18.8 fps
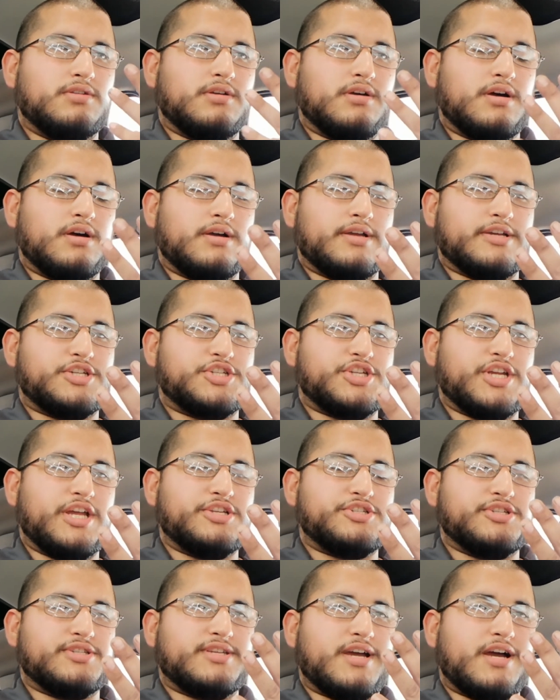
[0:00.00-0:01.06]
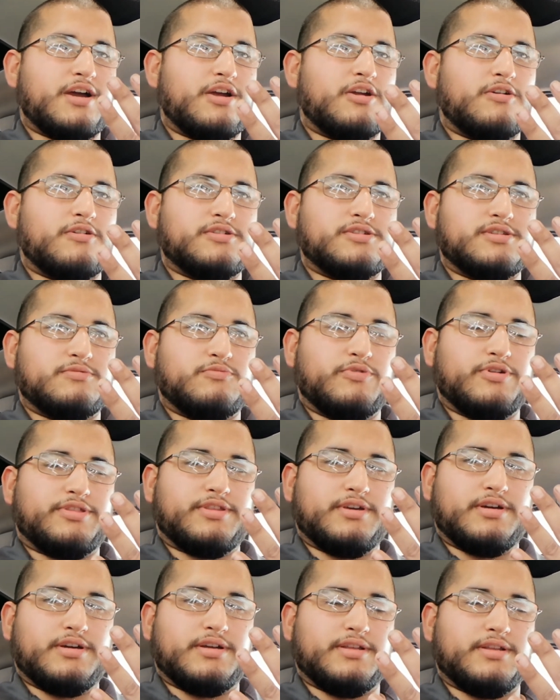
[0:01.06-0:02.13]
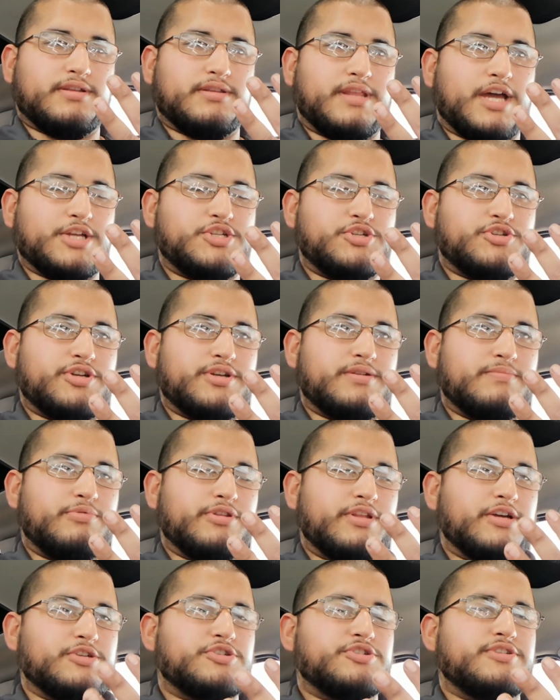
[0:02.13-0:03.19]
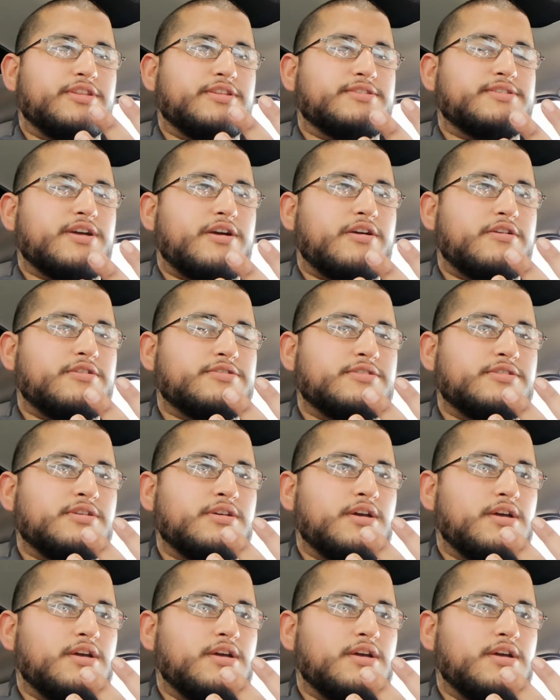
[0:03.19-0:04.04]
exchange the tires with nitrogen, put nitrogen in the tires.